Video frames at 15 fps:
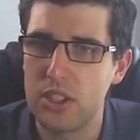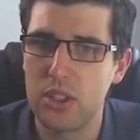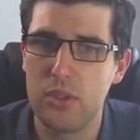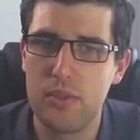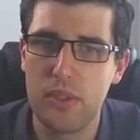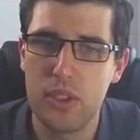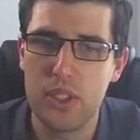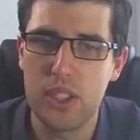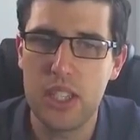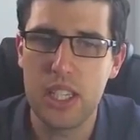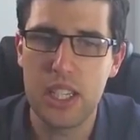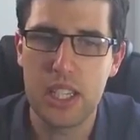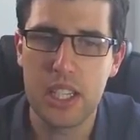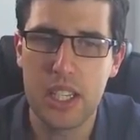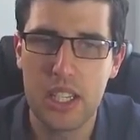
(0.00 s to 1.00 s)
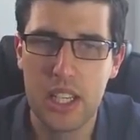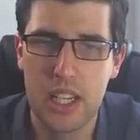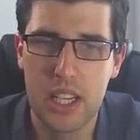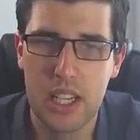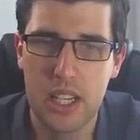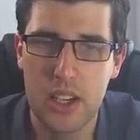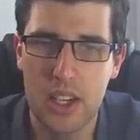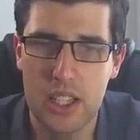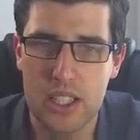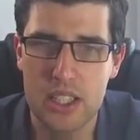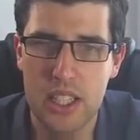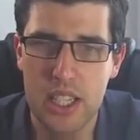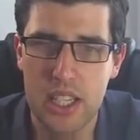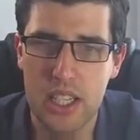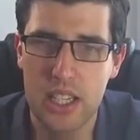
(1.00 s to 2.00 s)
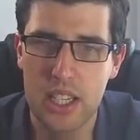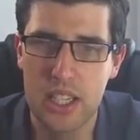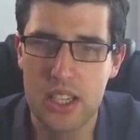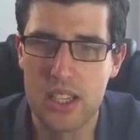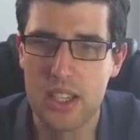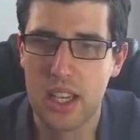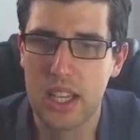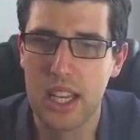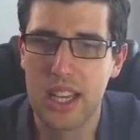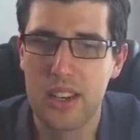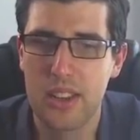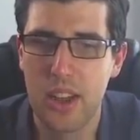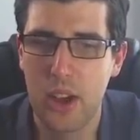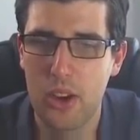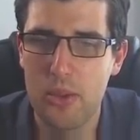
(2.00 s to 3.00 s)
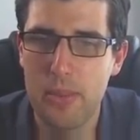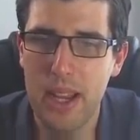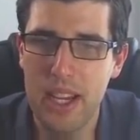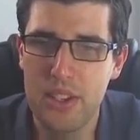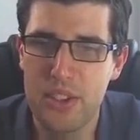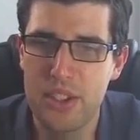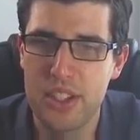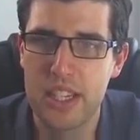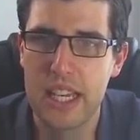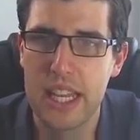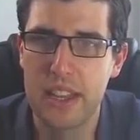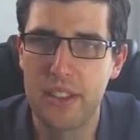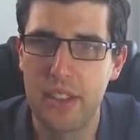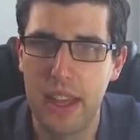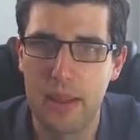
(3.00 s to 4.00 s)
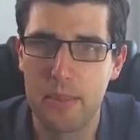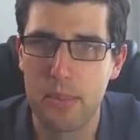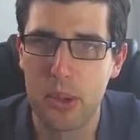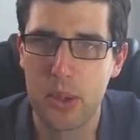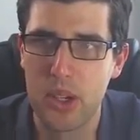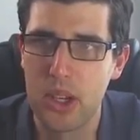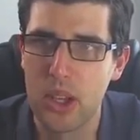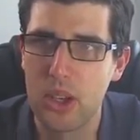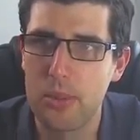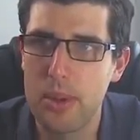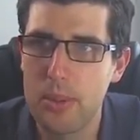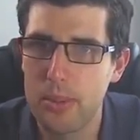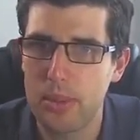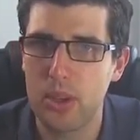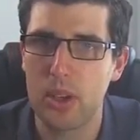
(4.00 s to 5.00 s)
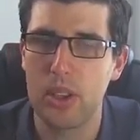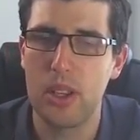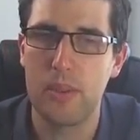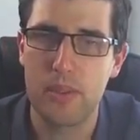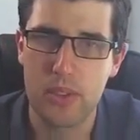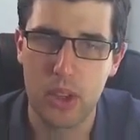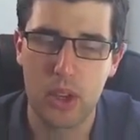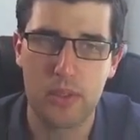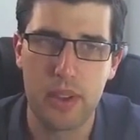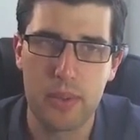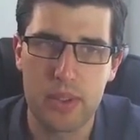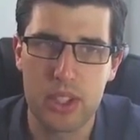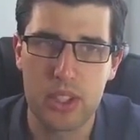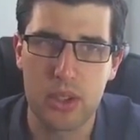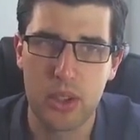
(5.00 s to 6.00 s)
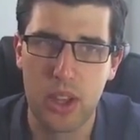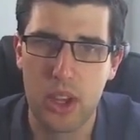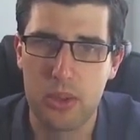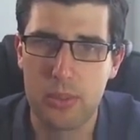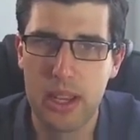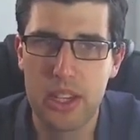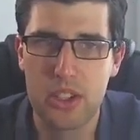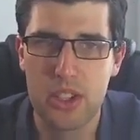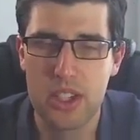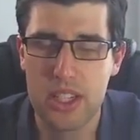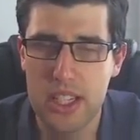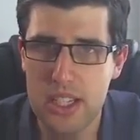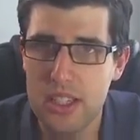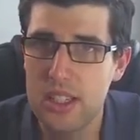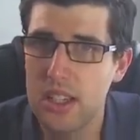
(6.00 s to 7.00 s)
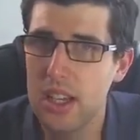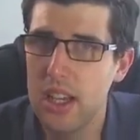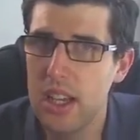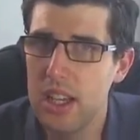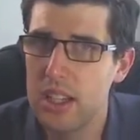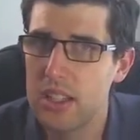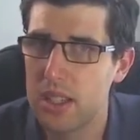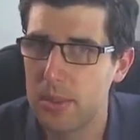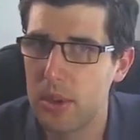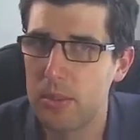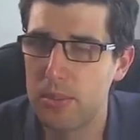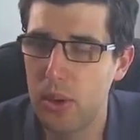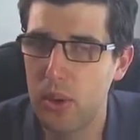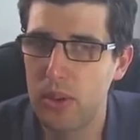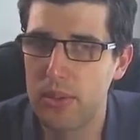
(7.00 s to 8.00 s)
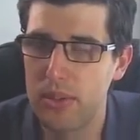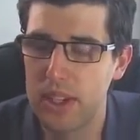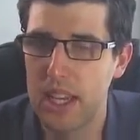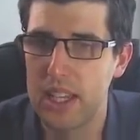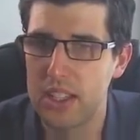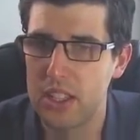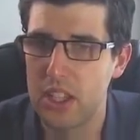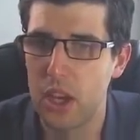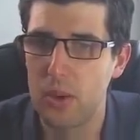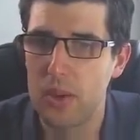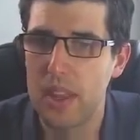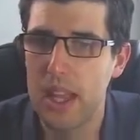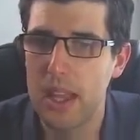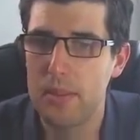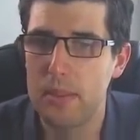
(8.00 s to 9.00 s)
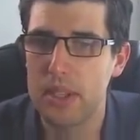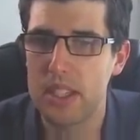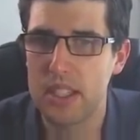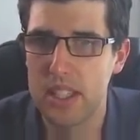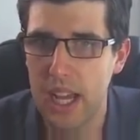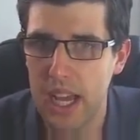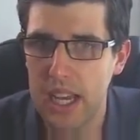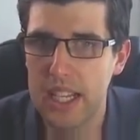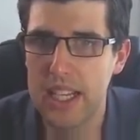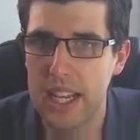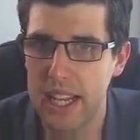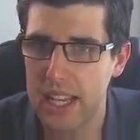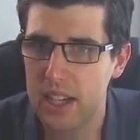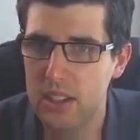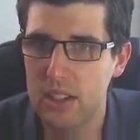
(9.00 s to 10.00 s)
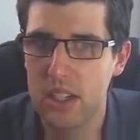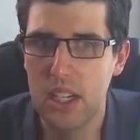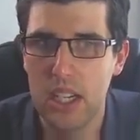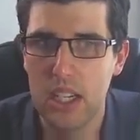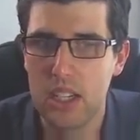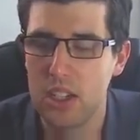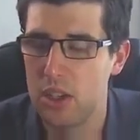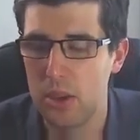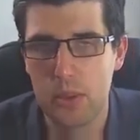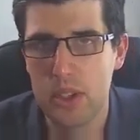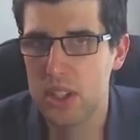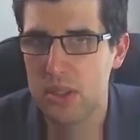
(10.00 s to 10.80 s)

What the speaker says: Okay, so first thing I see is, again, the homepage isn't that important. A lot of people put a lot of emphasis on the homepage, and it is somewhat important for your SEO and that, but starting out, you don't